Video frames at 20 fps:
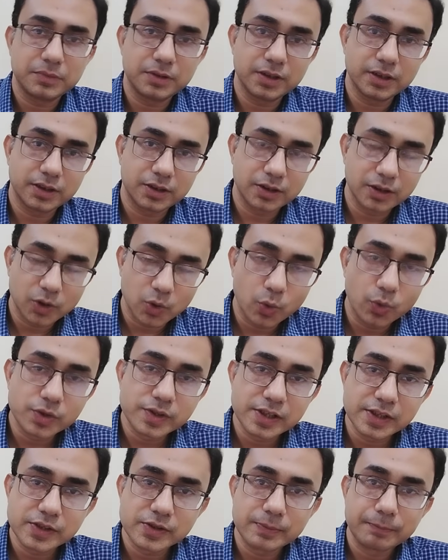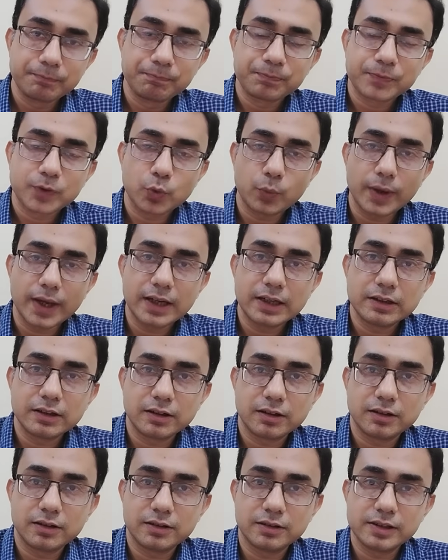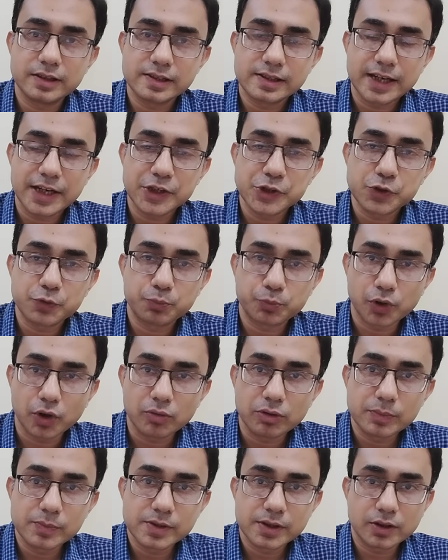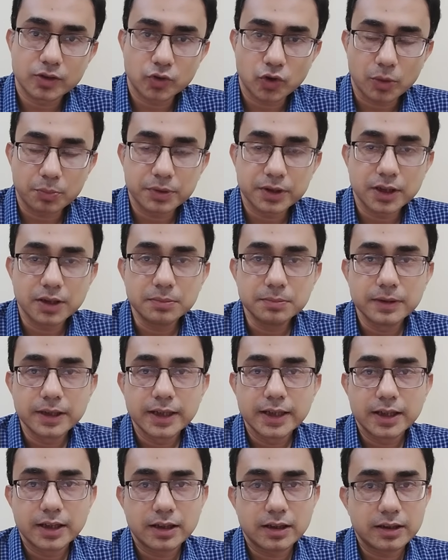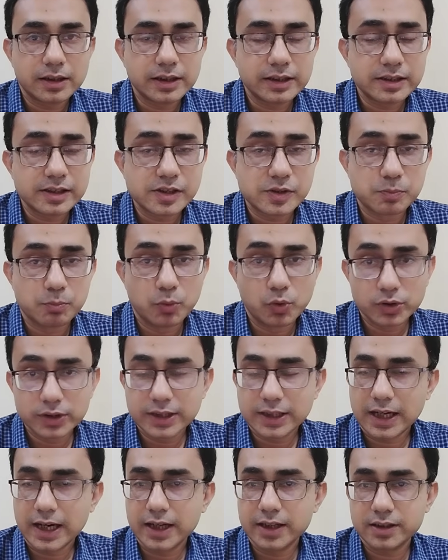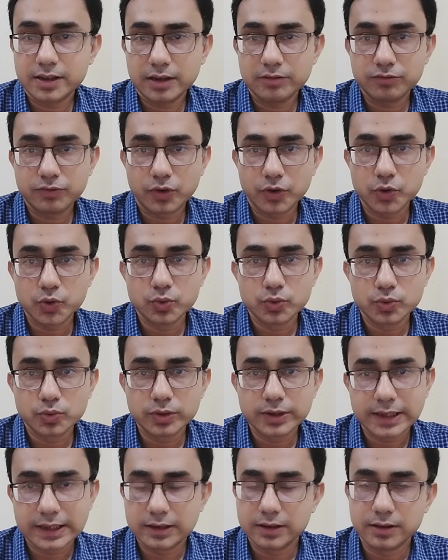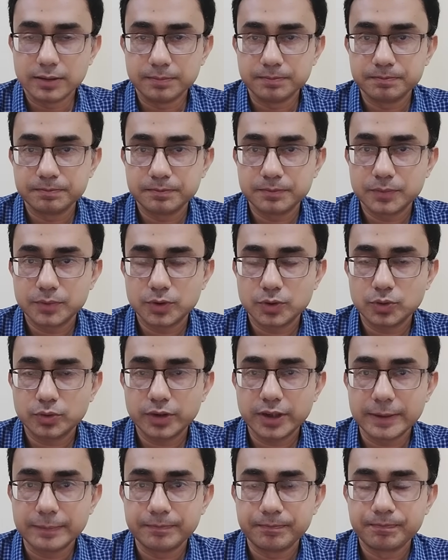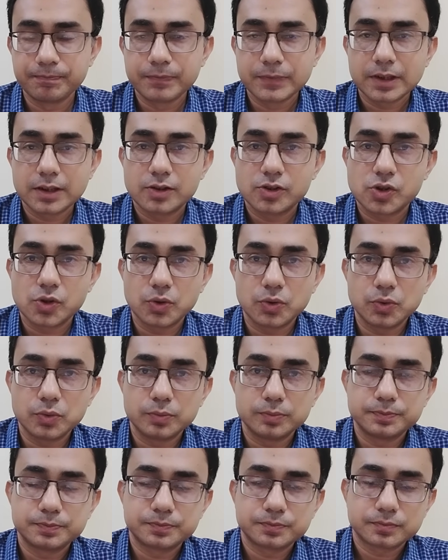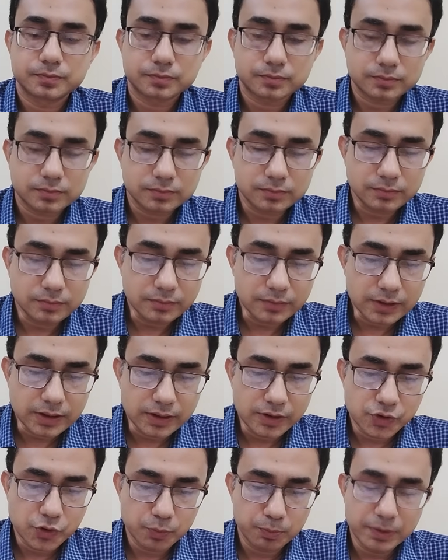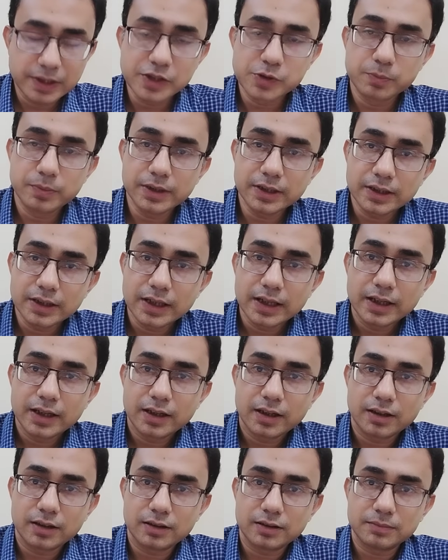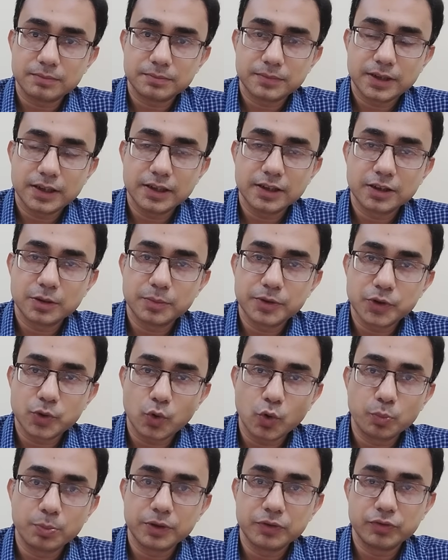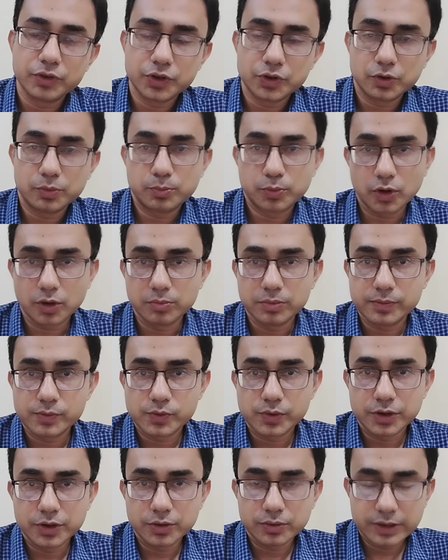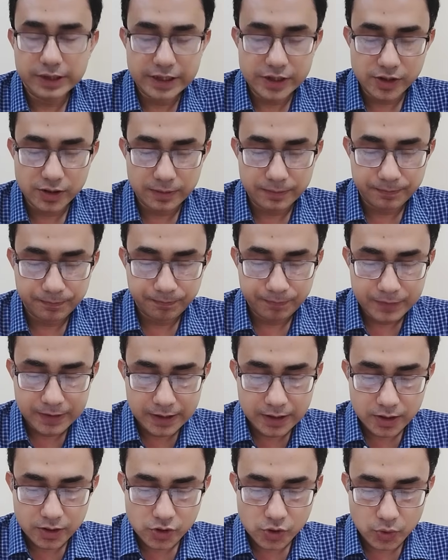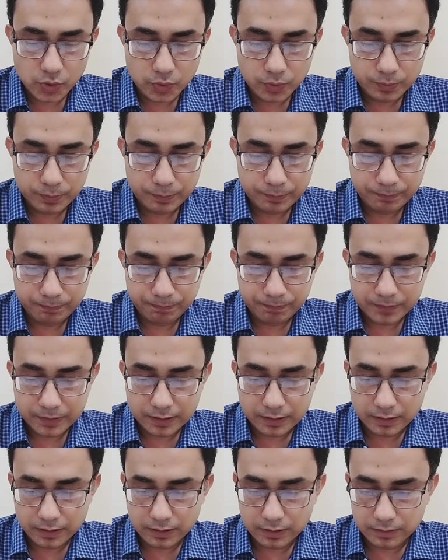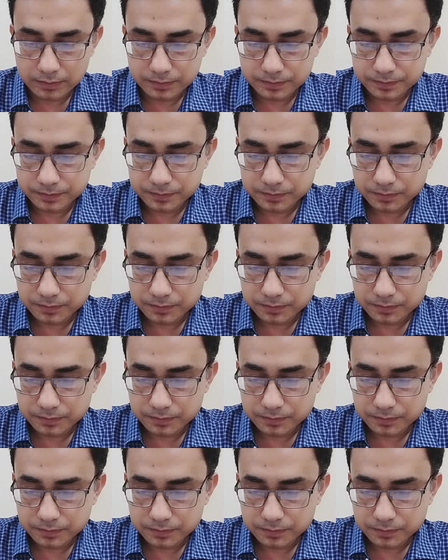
the courses where these kinds of problems are cropping up, it is more than high time for you to tell them. Okay, so please be a little bit open with your problems with your teacher. So now